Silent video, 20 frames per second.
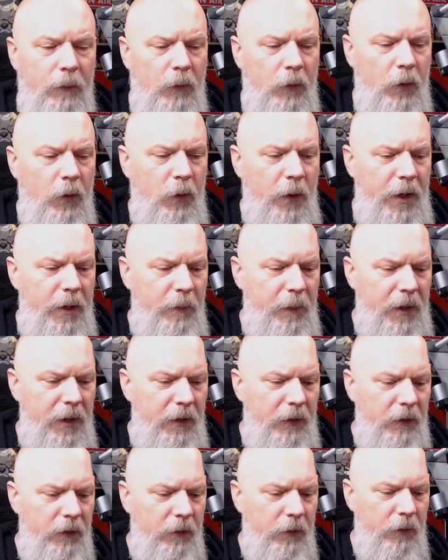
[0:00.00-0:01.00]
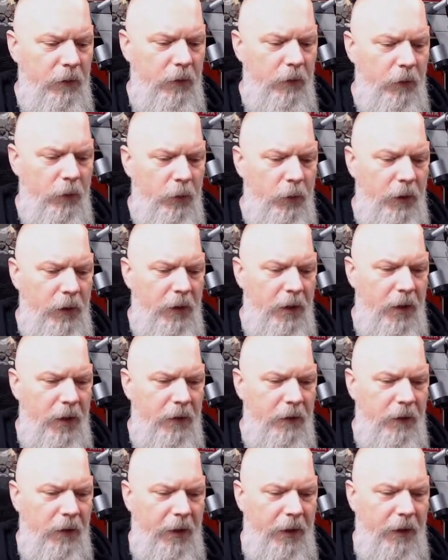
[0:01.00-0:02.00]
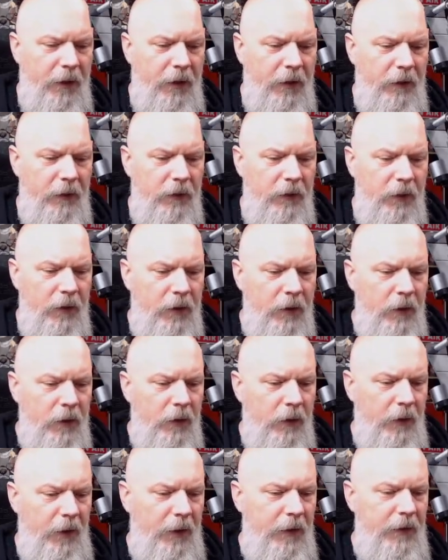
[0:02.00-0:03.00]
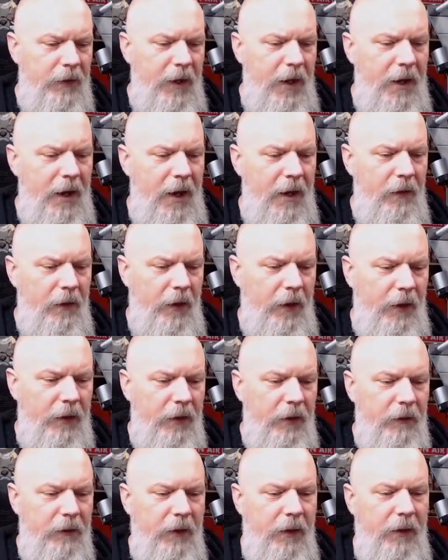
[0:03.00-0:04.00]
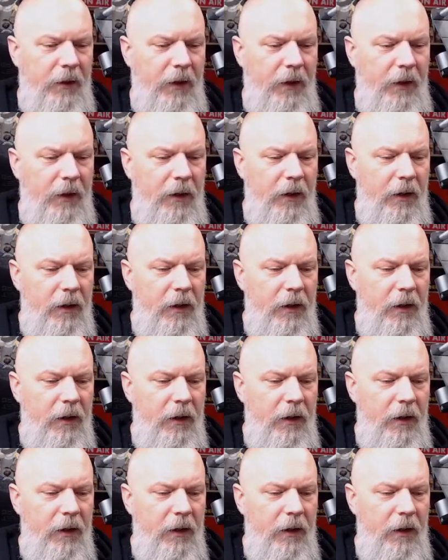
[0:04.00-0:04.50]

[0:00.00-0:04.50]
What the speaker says: Great piece, really nice likeness, like dead on likeness, I think.